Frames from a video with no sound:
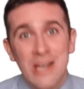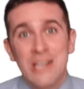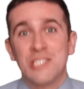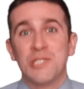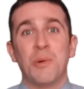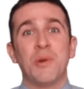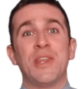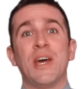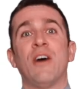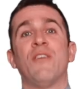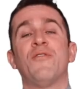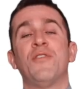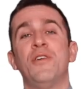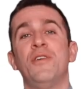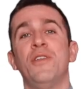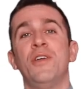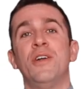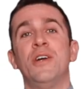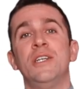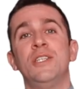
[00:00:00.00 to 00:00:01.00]
So without
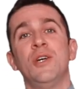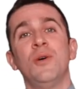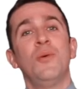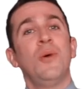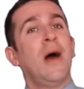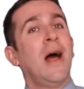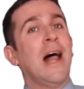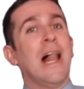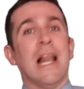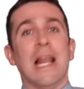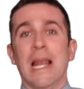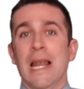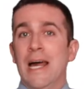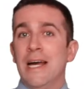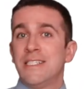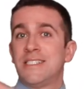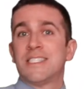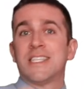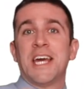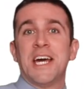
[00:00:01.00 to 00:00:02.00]
further ado,
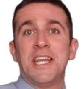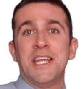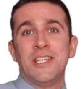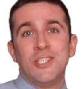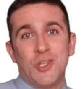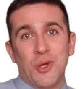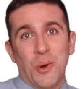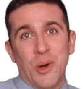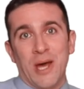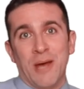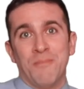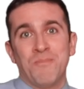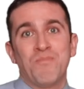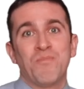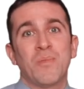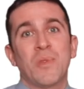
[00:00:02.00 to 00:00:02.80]
let's get into it.